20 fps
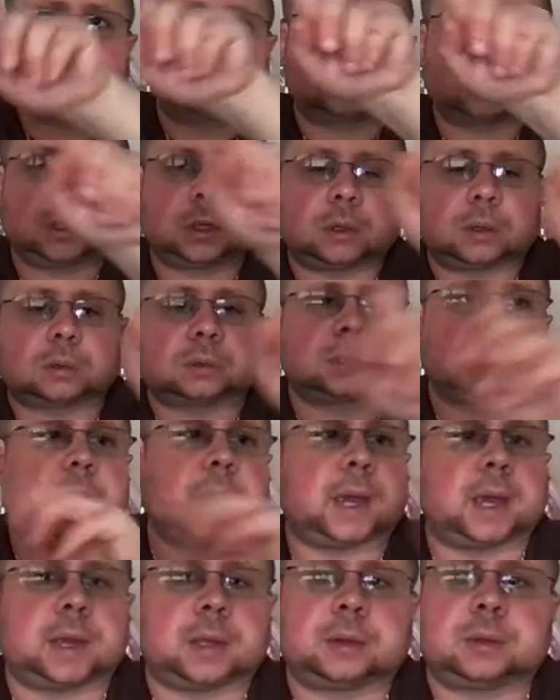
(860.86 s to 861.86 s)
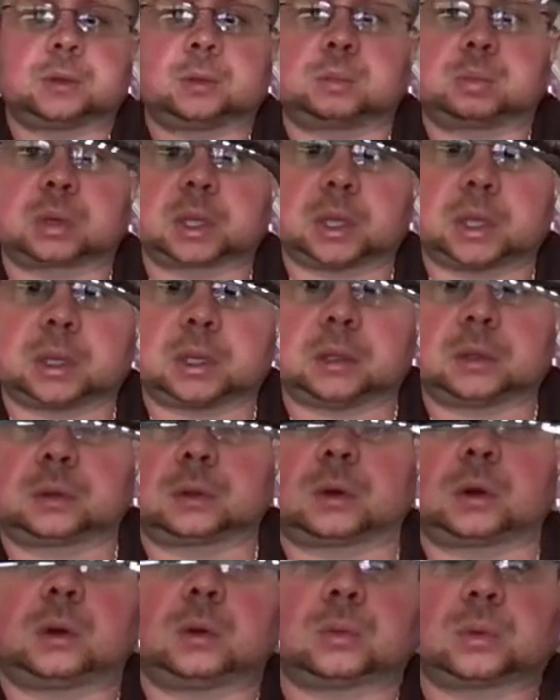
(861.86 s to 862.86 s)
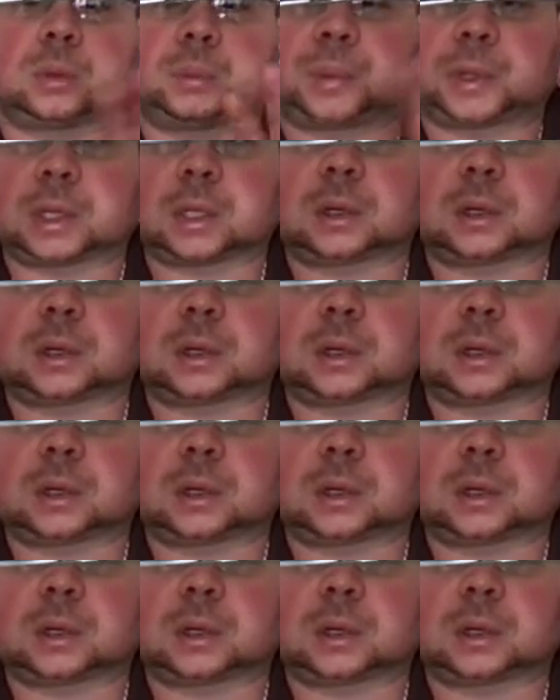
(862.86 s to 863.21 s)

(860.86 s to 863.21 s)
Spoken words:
hilt and the blade. They're only big